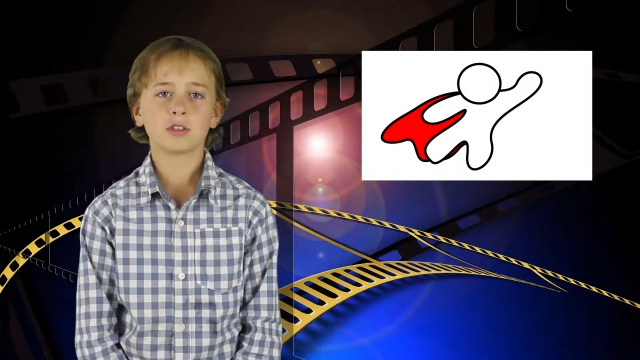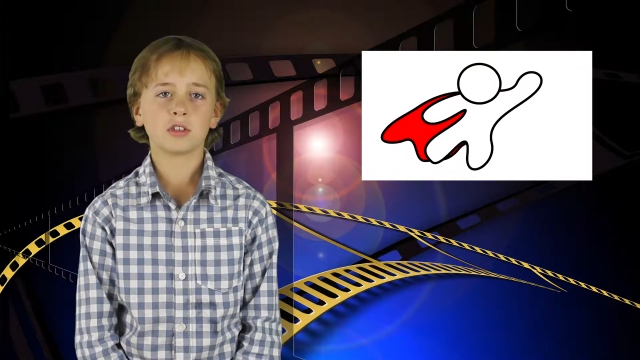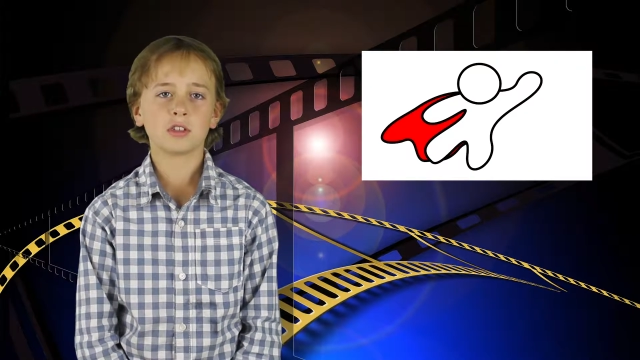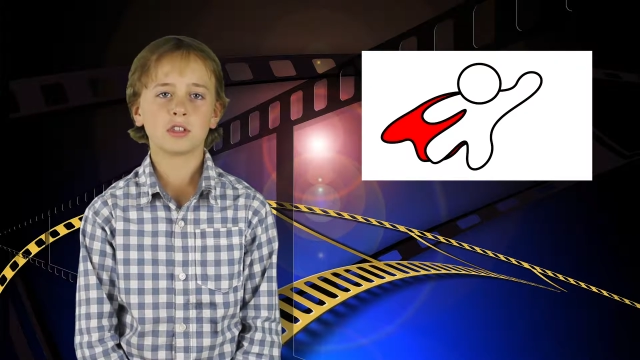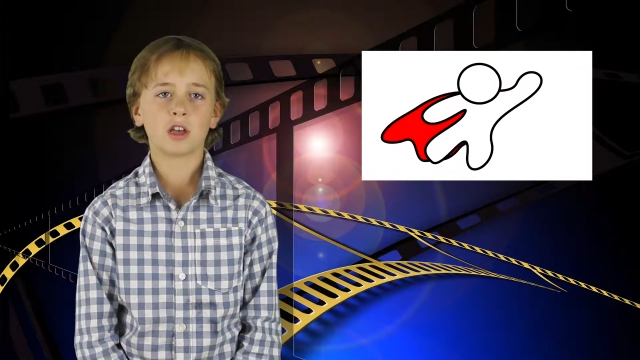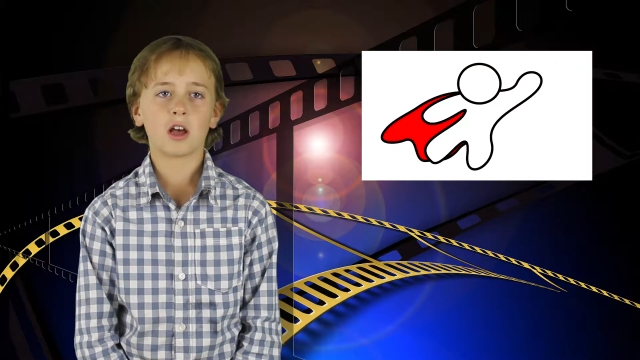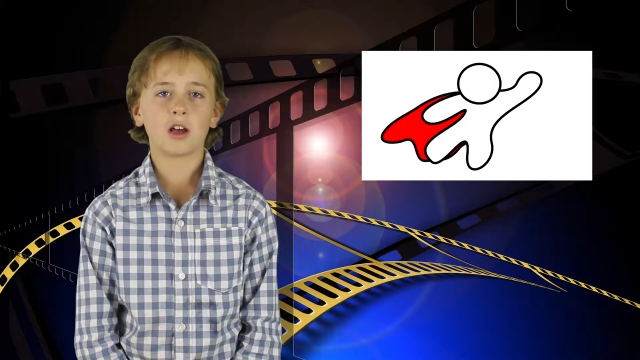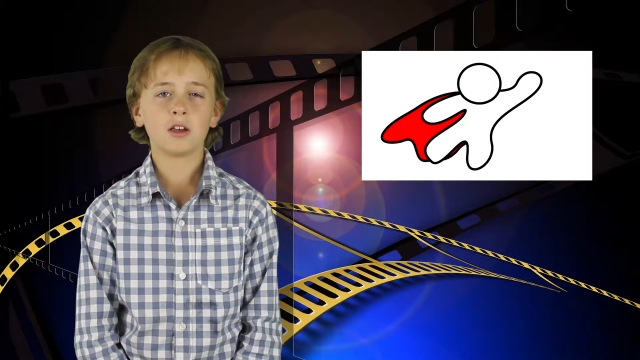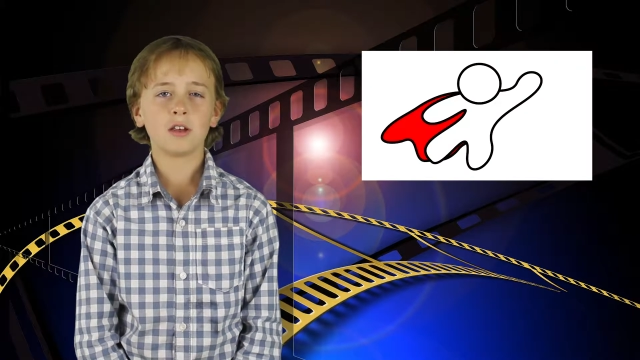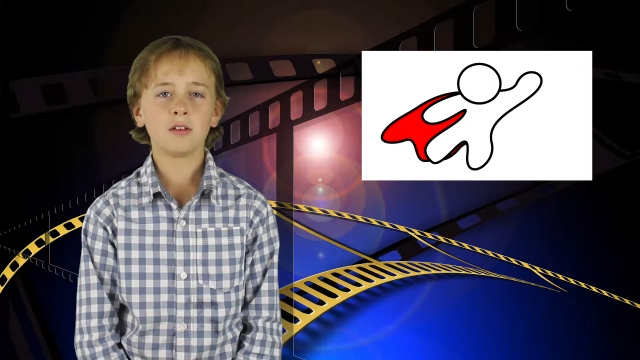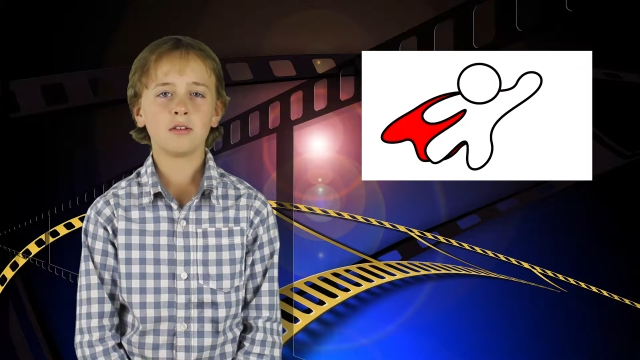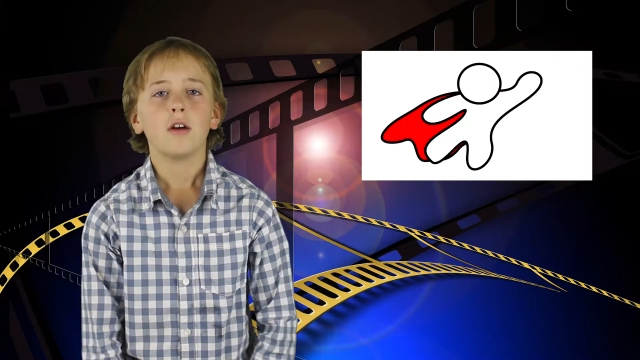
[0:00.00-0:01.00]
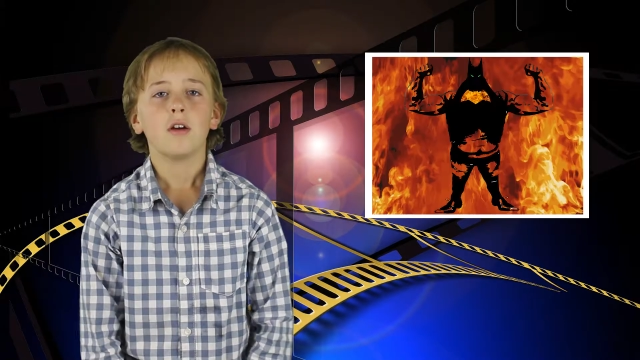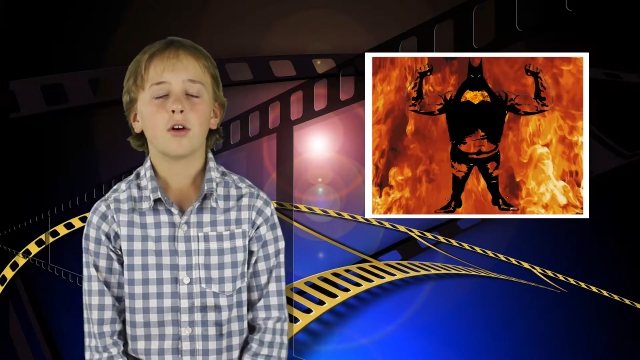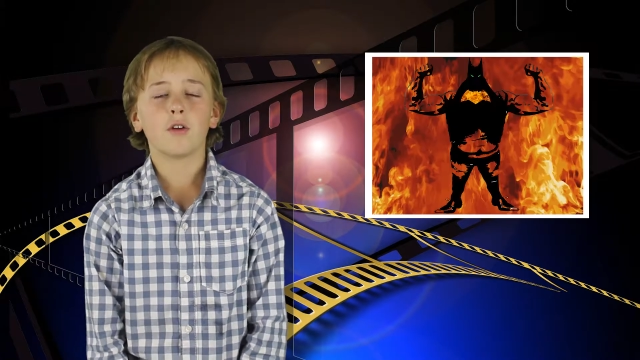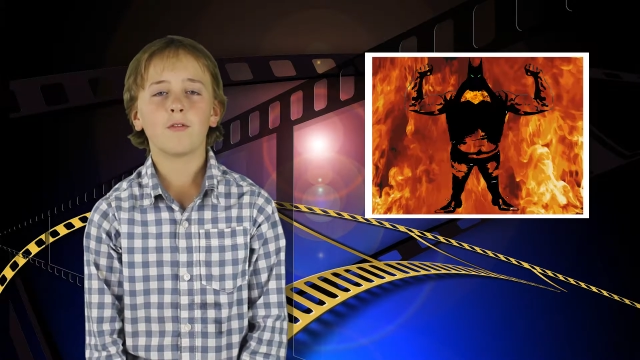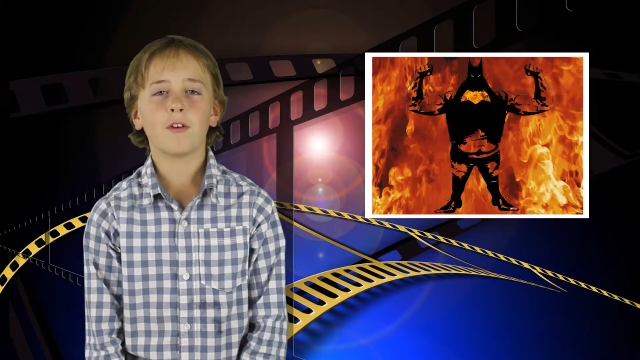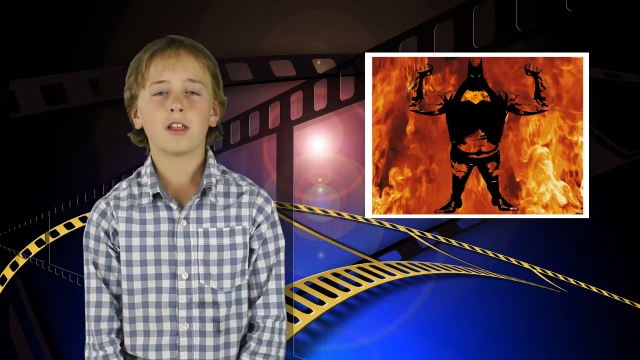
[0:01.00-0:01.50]
the sky
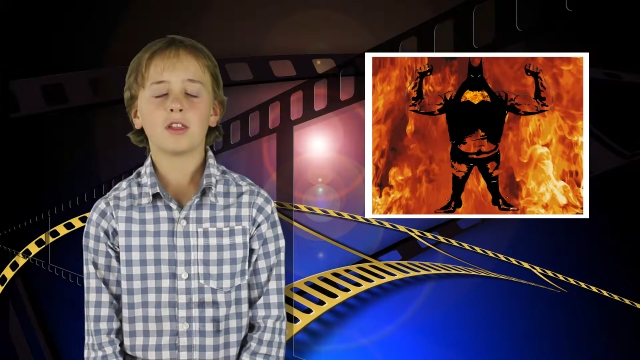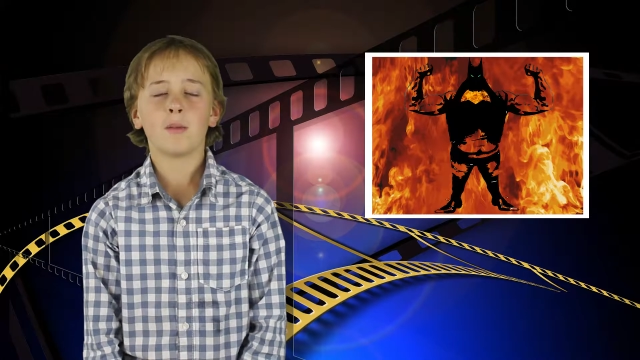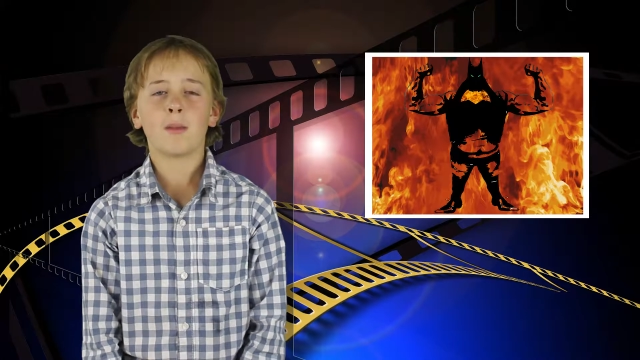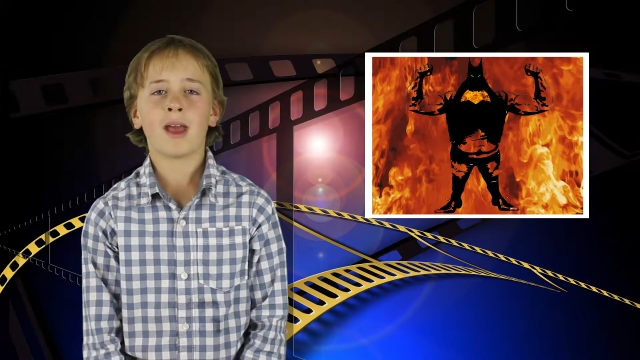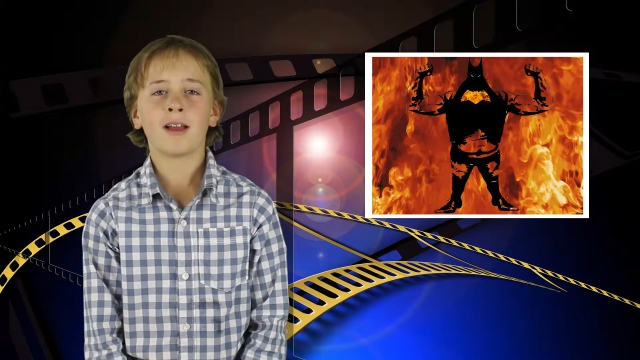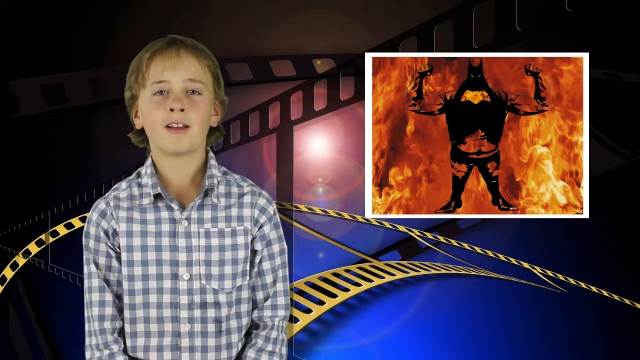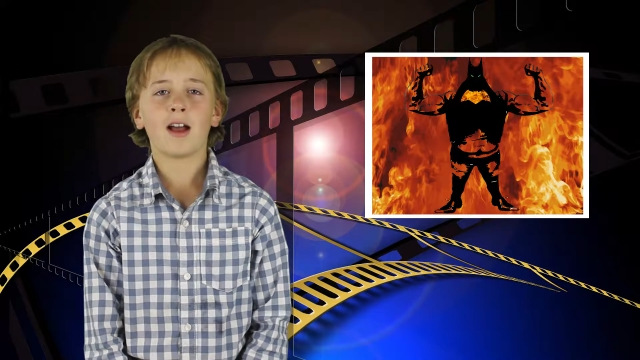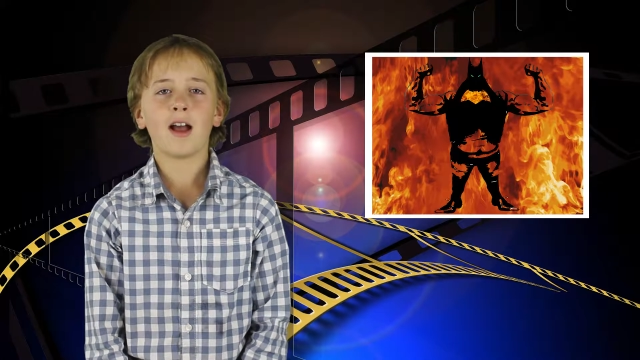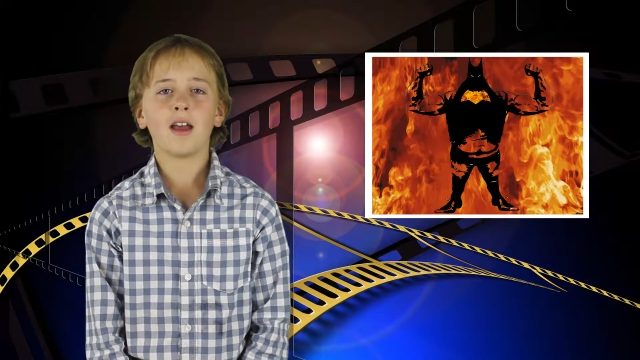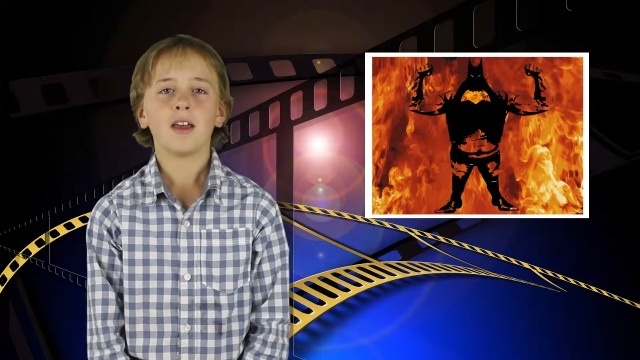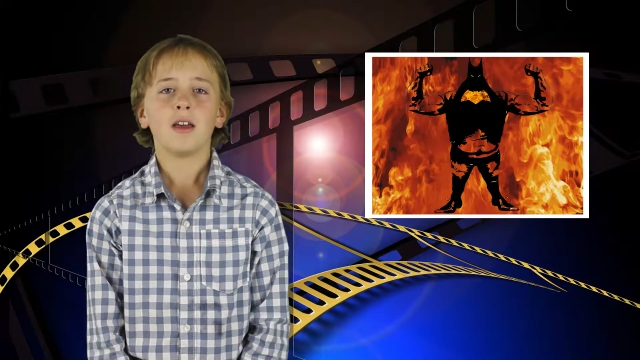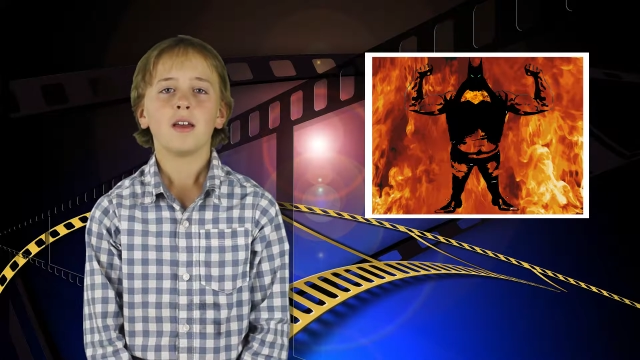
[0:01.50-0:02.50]
or fight the bad guy,